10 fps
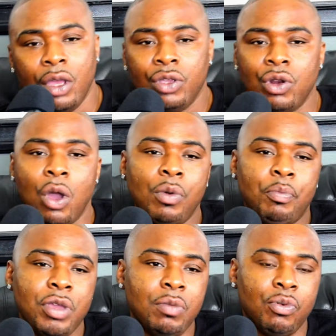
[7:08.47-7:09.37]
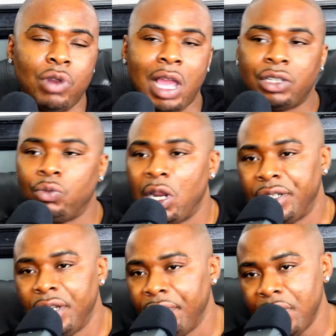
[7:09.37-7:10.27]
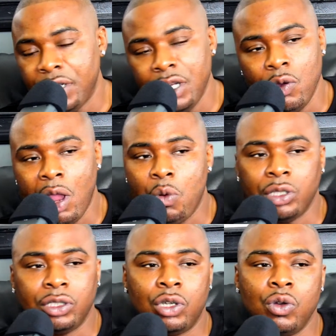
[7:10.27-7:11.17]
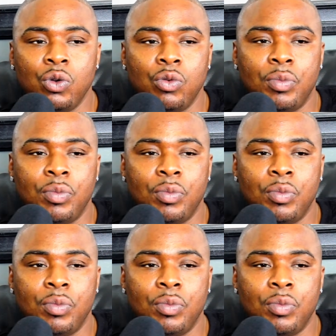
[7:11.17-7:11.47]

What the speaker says: you know, with people, like a relativity deal that wasn't cool,